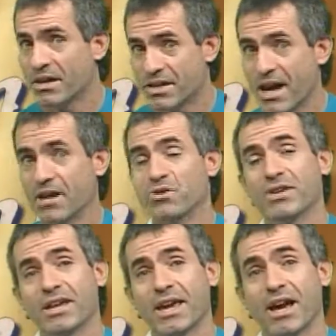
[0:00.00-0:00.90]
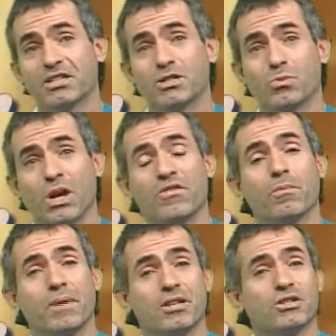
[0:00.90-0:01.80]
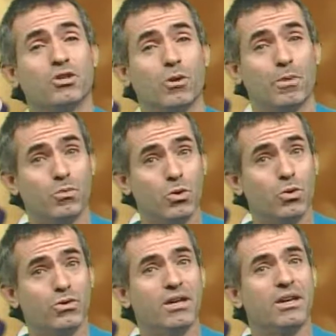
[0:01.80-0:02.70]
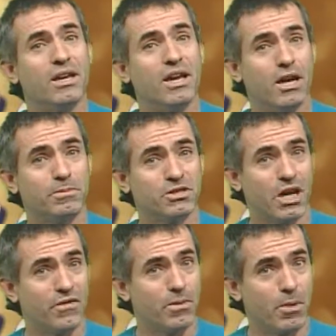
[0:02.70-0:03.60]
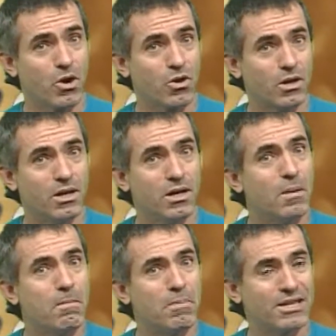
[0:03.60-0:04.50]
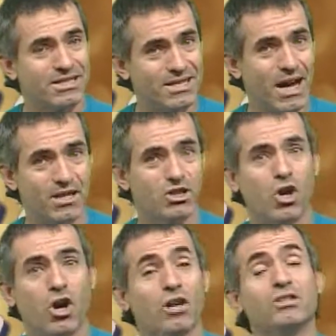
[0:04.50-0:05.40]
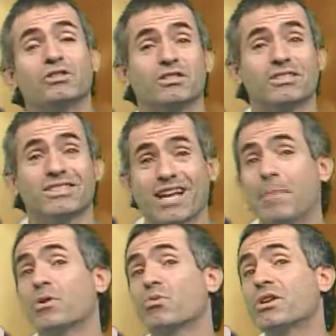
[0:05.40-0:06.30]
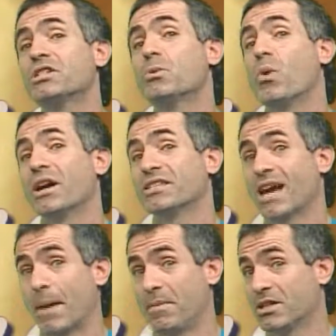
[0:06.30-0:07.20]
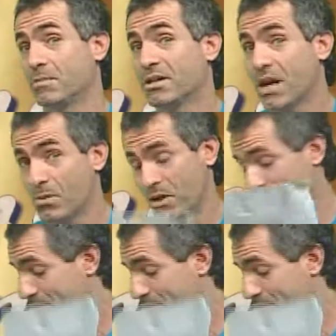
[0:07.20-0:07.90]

Yeah, you take acid away from basically an open wound, it helps solve the burn, but does not cause stop the reason why it's happening to begin with.